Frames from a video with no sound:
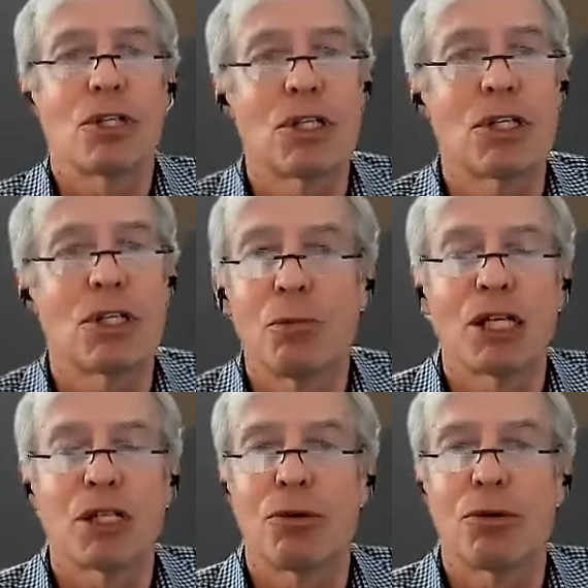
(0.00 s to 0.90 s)
it's a simple
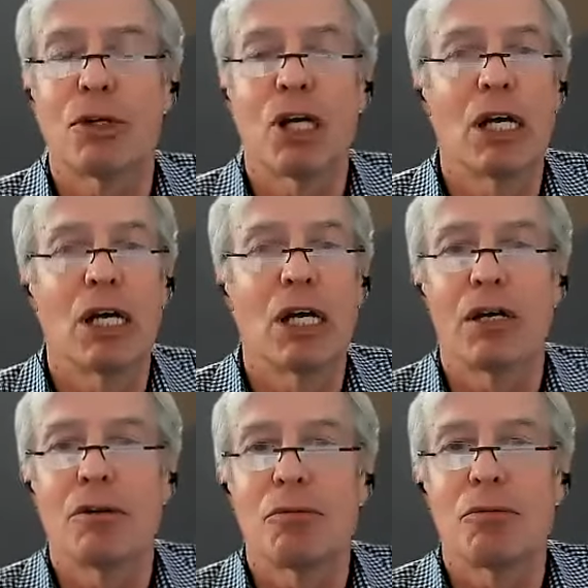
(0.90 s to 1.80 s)
dashboard,
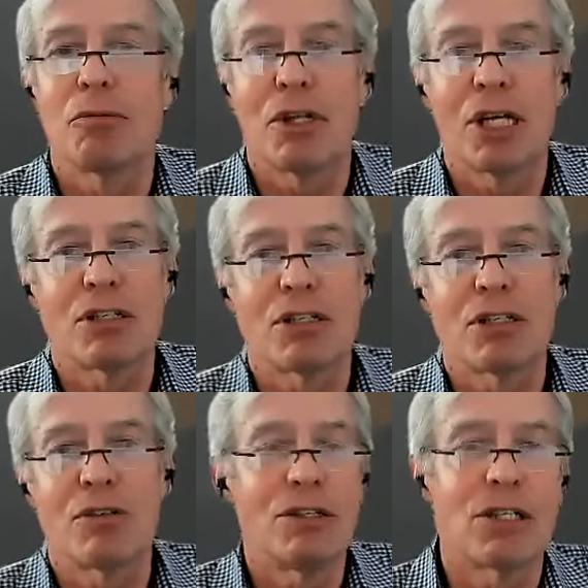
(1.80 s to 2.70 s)
and there's lots
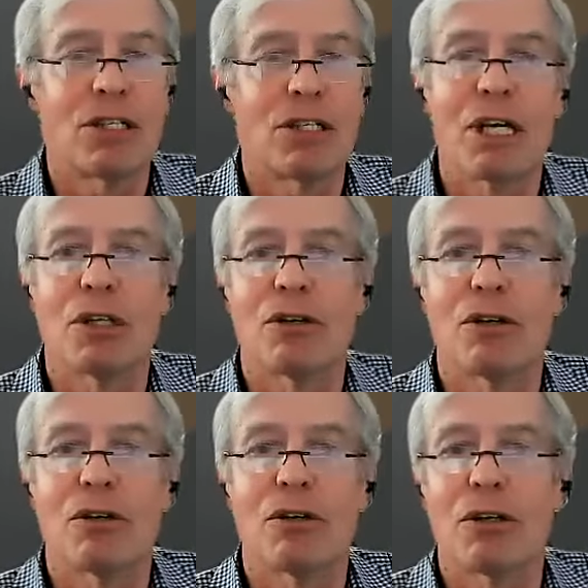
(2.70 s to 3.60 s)
of engines out
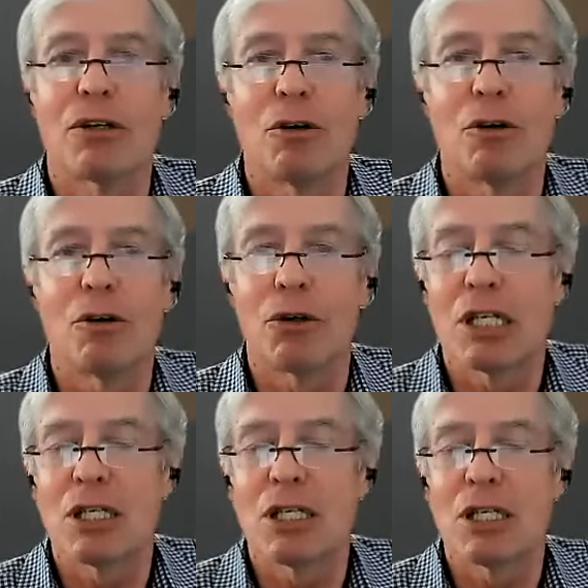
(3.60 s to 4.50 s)
there that can help create
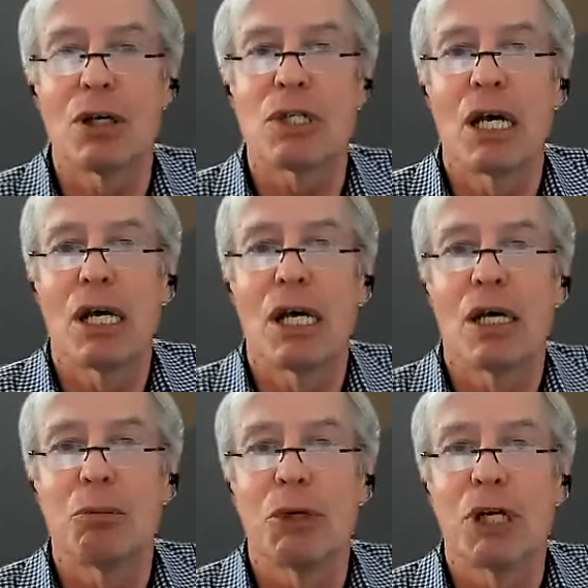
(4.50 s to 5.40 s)
some of those.
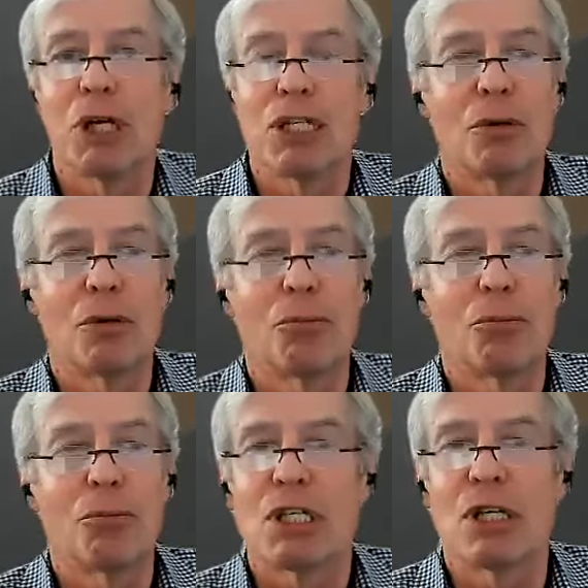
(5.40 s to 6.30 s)
But as you get more
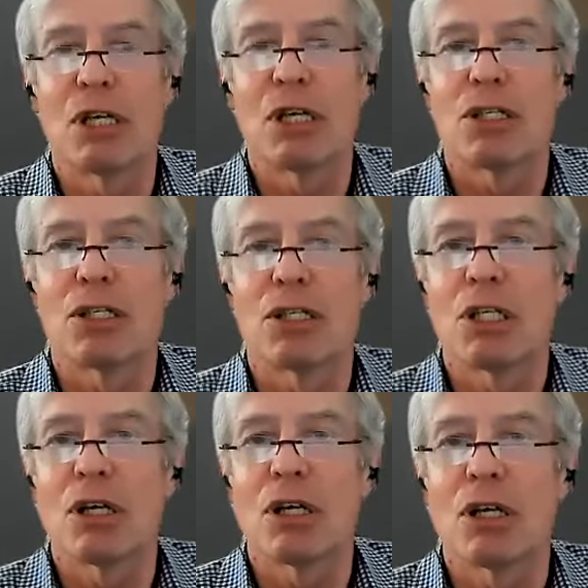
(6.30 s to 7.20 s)
sophisticated, some of
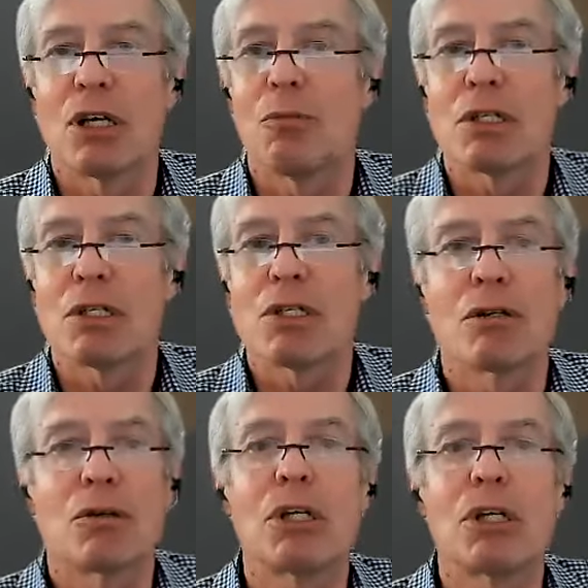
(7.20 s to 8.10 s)
these other metrics
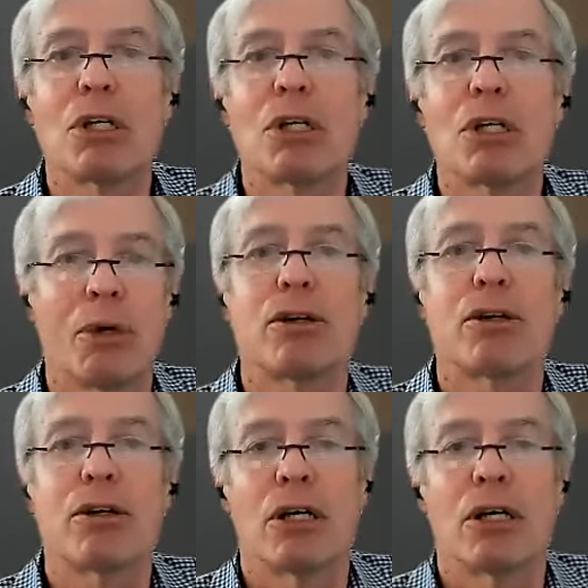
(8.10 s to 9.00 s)
start to really
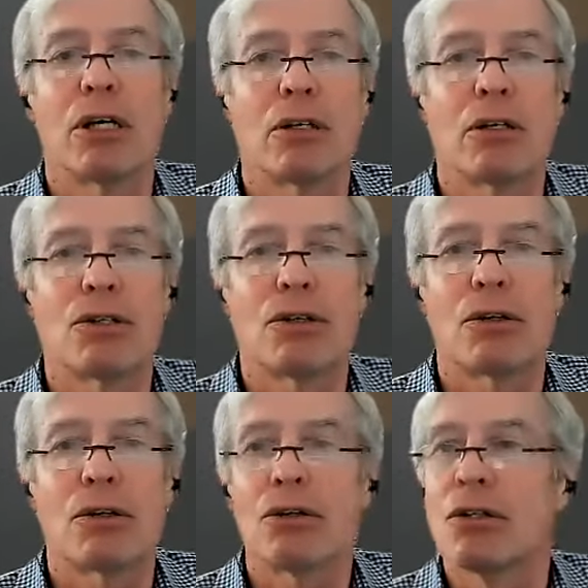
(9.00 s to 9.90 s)
matter
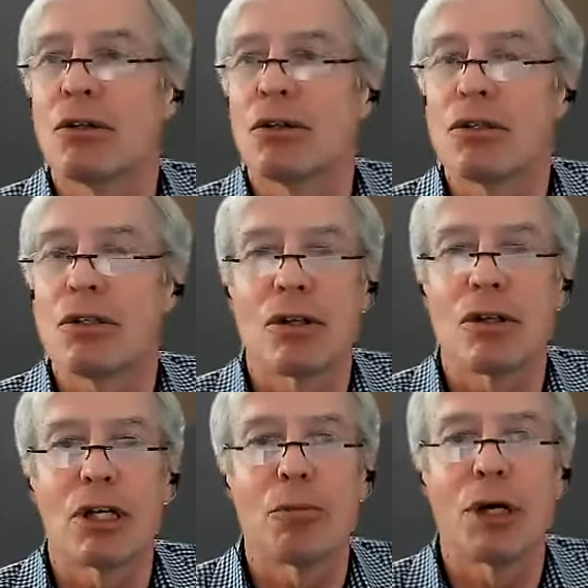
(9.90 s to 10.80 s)
as you start to
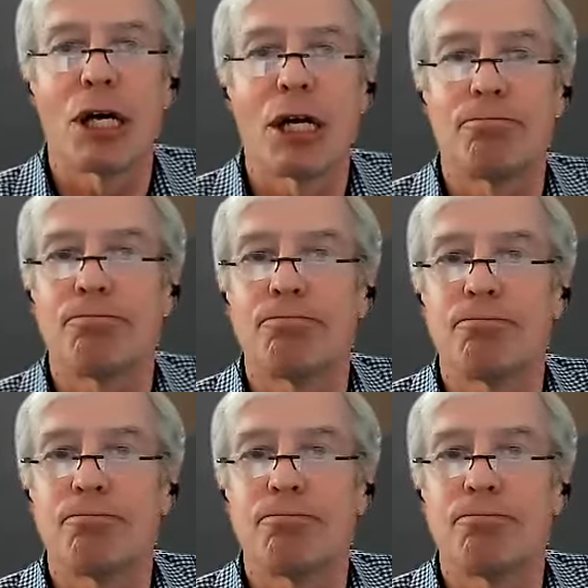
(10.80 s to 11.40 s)
think about it.